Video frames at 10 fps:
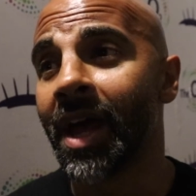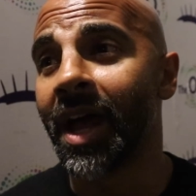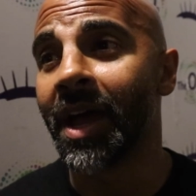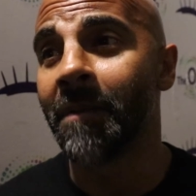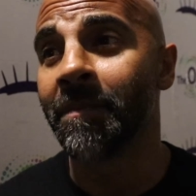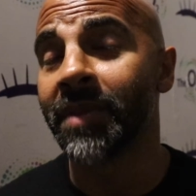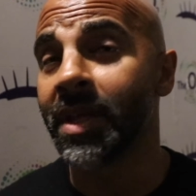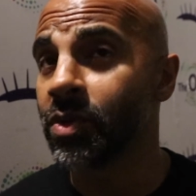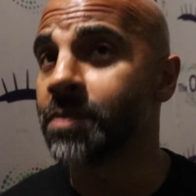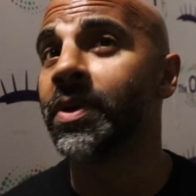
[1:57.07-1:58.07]
Um,
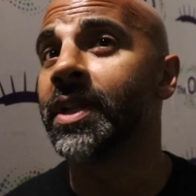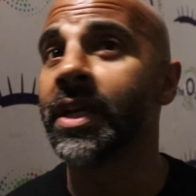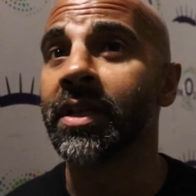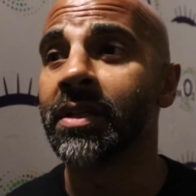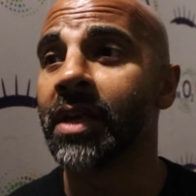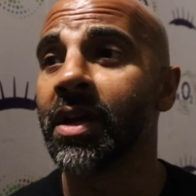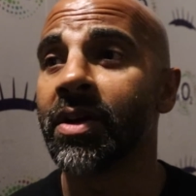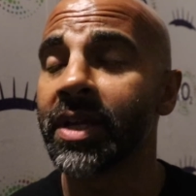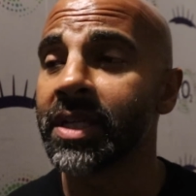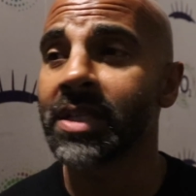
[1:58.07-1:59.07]
he was brilliant, you know.
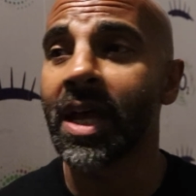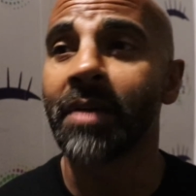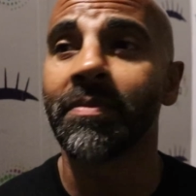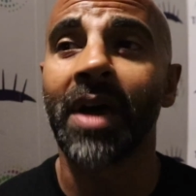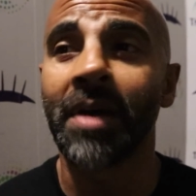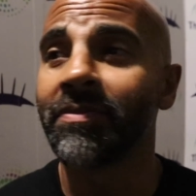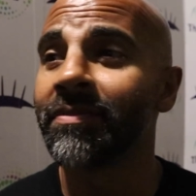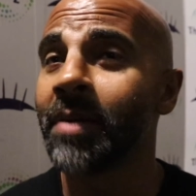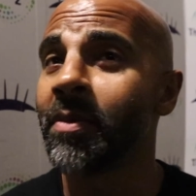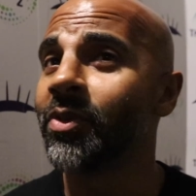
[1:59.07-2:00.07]
I'm, I'm,
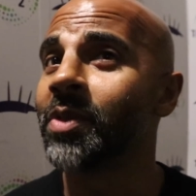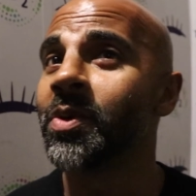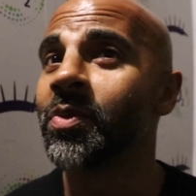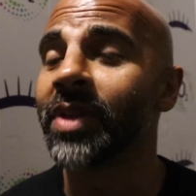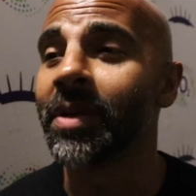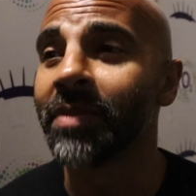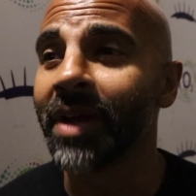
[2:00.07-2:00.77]
I'm over the moon with him,